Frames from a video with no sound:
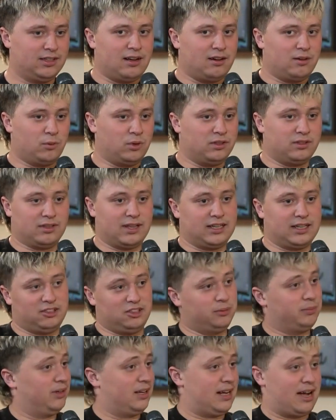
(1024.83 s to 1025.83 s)
was like
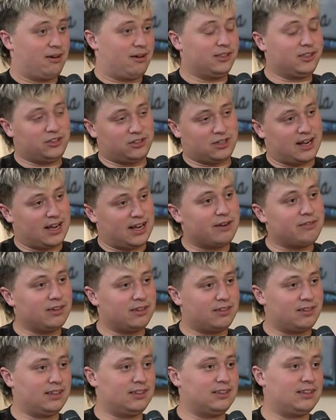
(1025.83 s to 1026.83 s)
super down to try
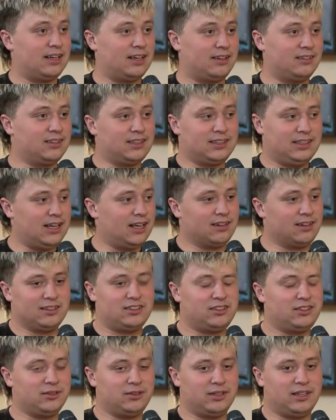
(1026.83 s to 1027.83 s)
everything. And I was like, yeah, let's
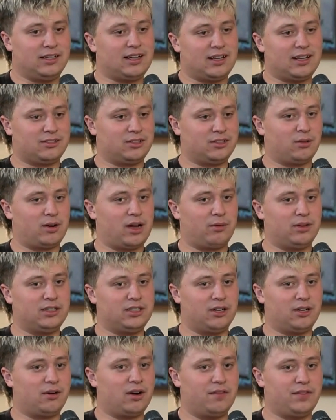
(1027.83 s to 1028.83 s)
do it. So I would
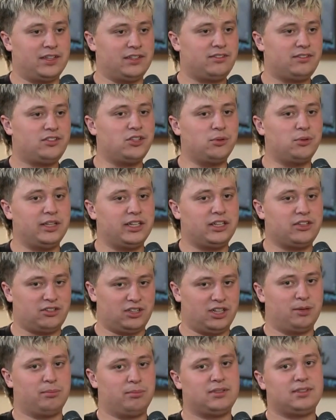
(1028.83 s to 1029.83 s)
go on these two week
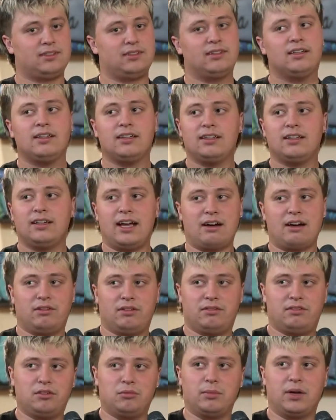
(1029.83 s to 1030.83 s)
trips every
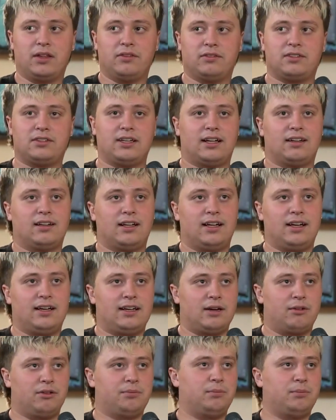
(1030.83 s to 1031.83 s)
few months to LA and
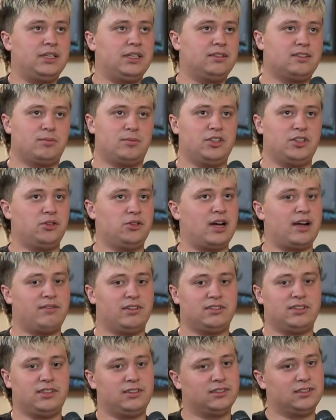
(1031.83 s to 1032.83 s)
I would meet someone new every
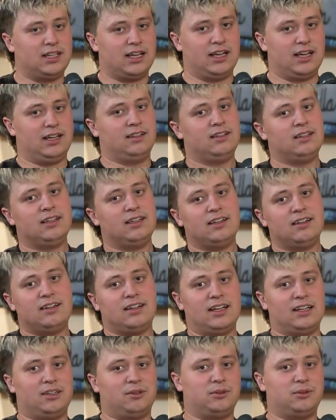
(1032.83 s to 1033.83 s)
single day.
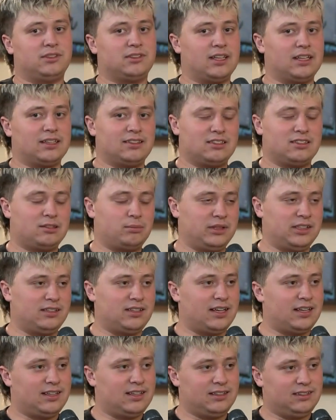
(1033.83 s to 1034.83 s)
And it was like the speed
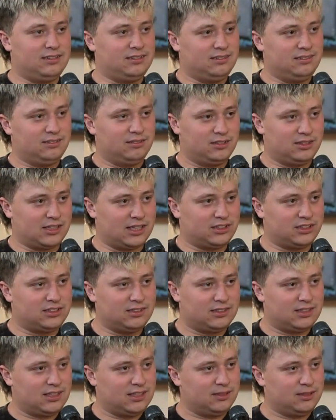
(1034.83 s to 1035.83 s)
dating session
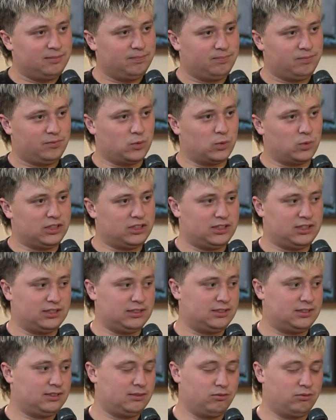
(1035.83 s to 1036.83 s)
thing, which
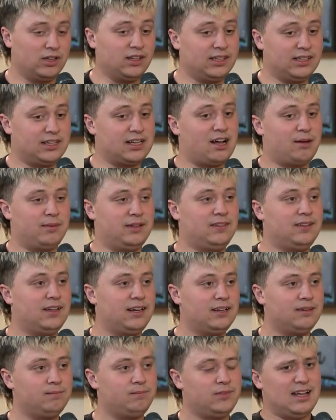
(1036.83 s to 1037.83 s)
is really common
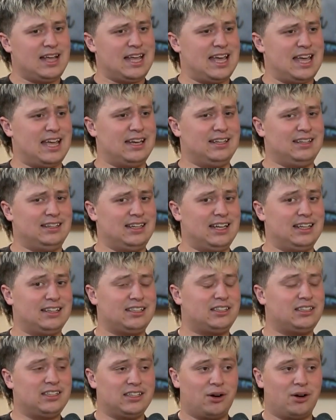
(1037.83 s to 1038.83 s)
there. And it's
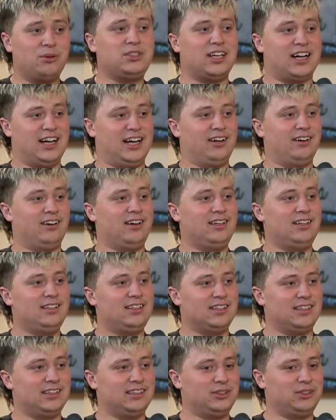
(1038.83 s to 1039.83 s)
so tiring
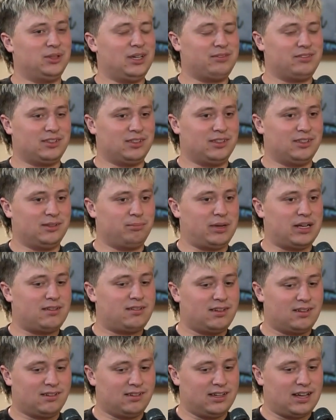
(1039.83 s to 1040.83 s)
because you have to
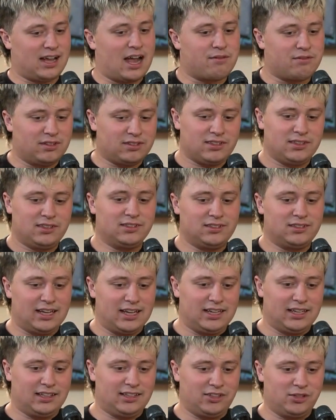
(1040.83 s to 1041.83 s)
basically every single
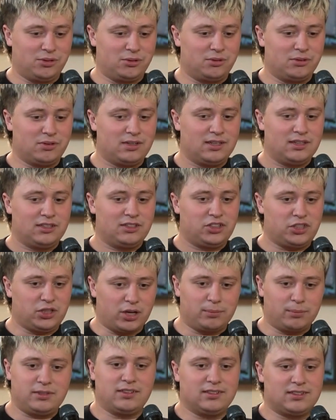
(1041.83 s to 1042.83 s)
day you show
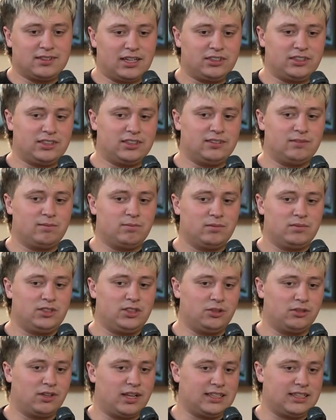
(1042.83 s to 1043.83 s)
up to the session,
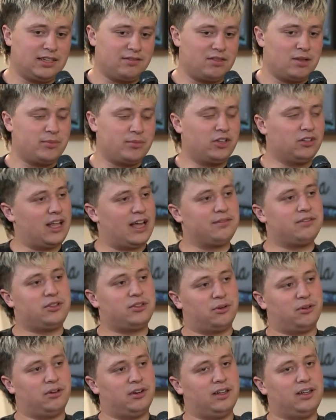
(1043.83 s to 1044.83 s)
you like give them your life
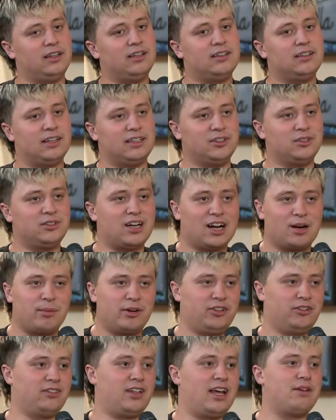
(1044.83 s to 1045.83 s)
story and you talk
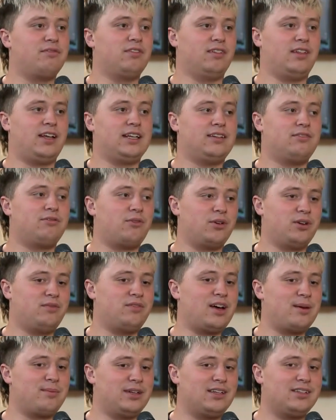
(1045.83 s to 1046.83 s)
about your life for like
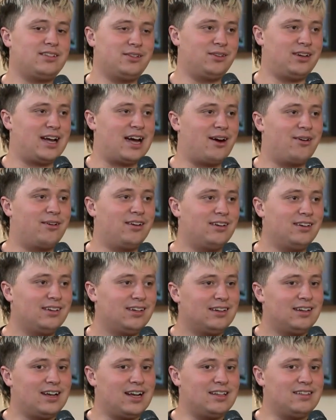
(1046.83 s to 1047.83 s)
45 minutes to an hour.
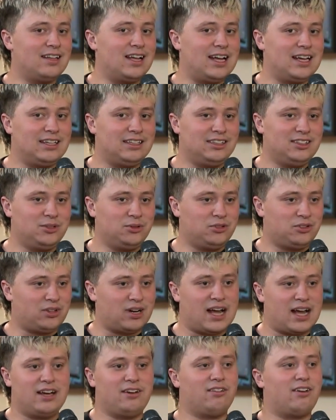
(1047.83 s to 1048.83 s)
And then you
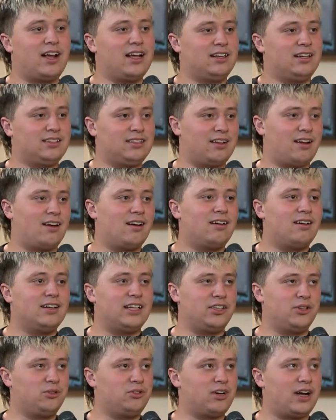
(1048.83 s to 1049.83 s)
try and write a song
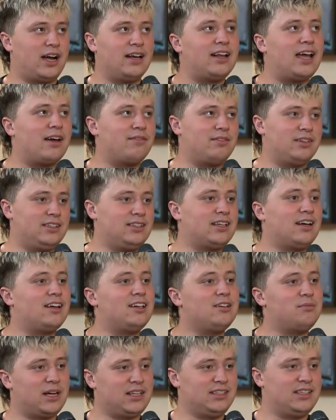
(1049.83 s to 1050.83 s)
and you try and have it
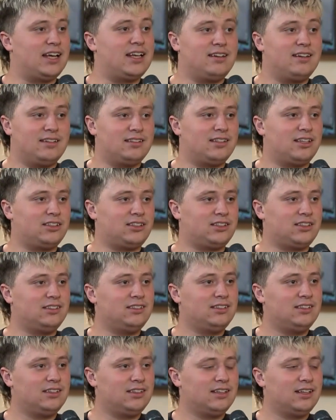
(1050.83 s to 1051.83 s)
done by the end of the session.